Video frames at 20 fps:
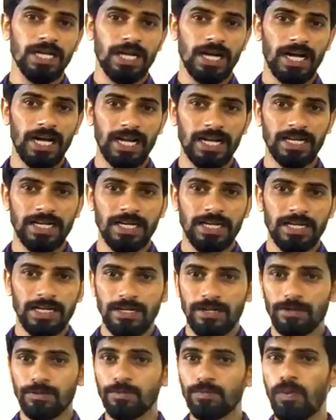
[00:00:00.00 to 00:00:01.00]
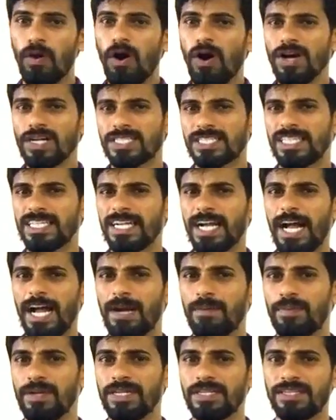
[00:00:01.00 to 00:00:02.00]
and boxing
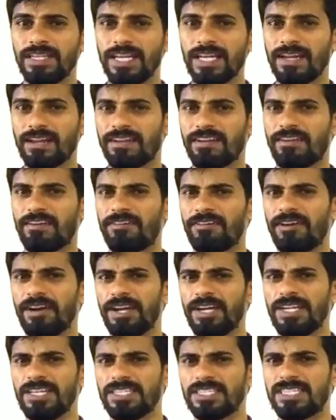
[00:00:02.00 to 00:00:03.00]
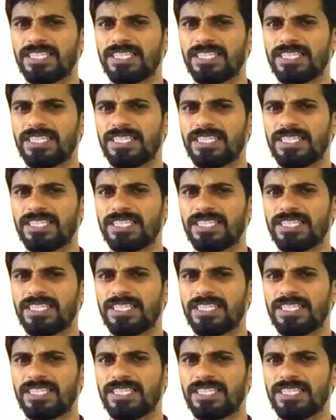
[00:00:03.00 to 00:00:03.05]
had been their craze.